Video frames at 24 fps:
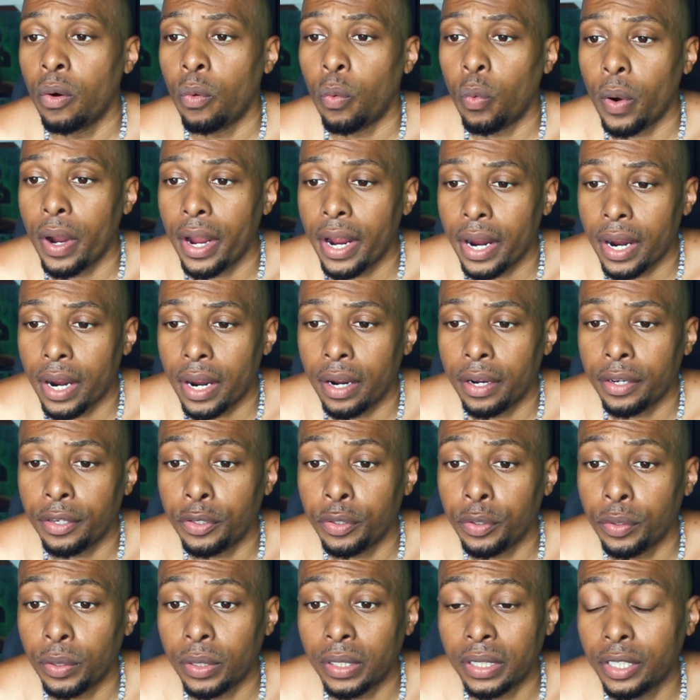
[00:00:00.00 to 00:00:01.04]
where
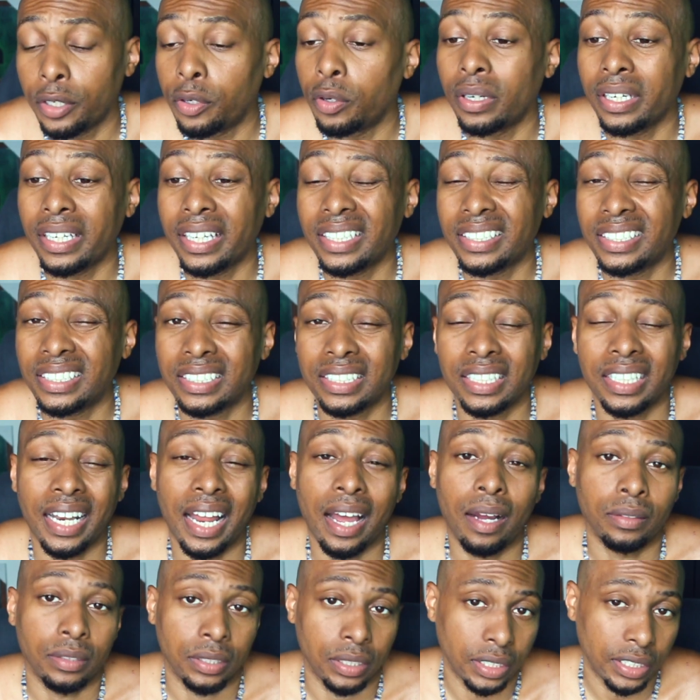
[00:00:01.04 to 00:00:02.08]
you're literally just
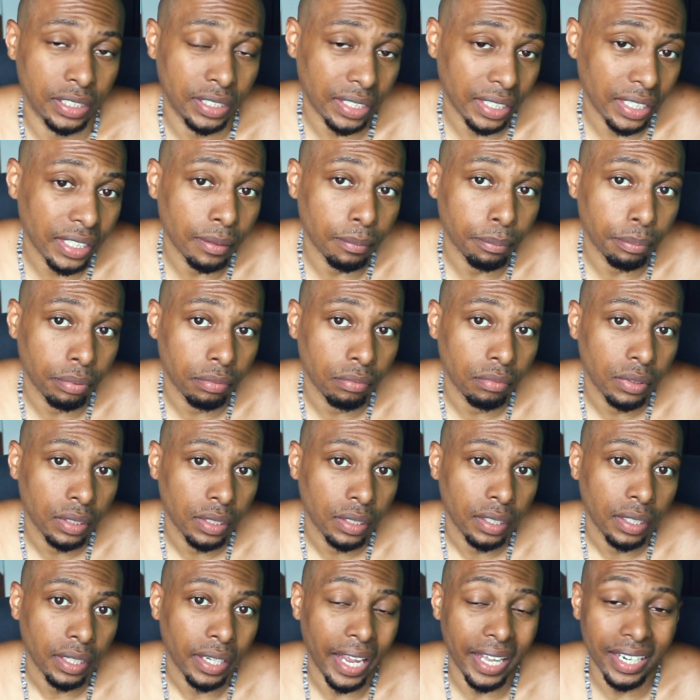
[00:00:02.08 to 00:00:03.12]
allowed to sleep
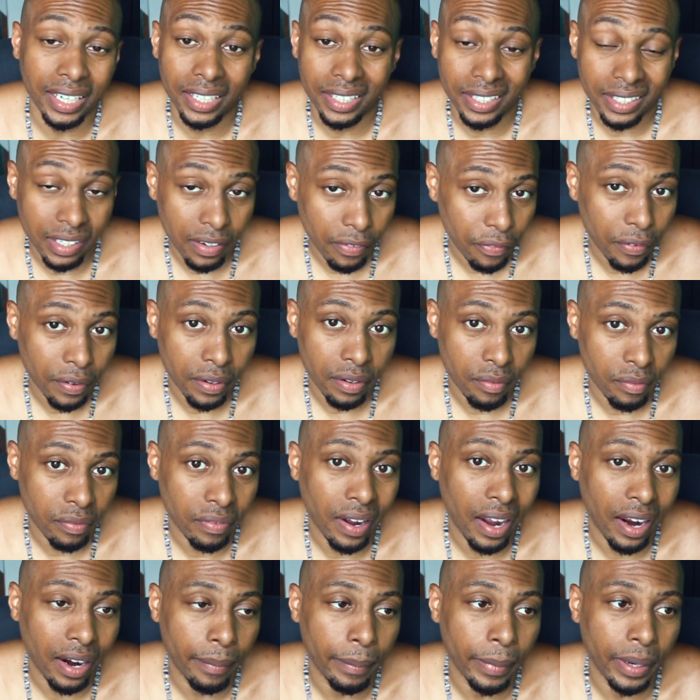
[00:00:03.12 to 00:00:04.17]
in a different
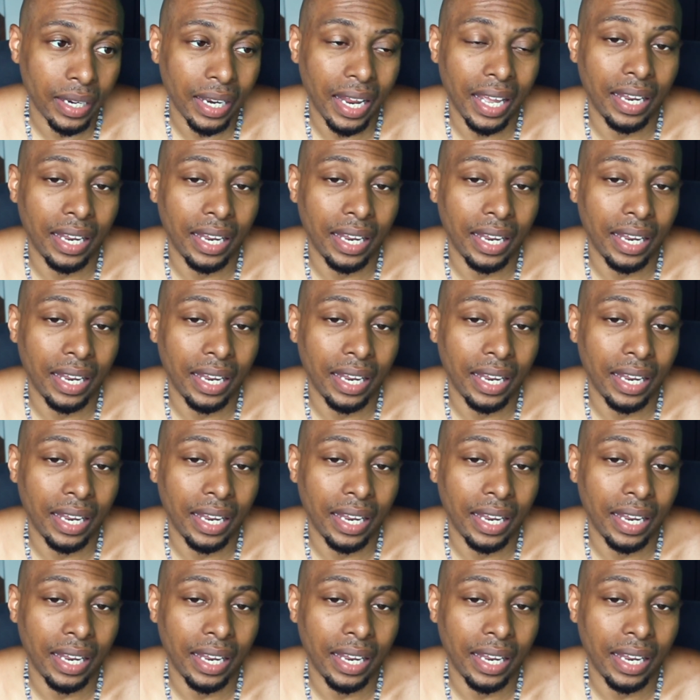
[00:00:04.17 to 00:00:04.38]
environment.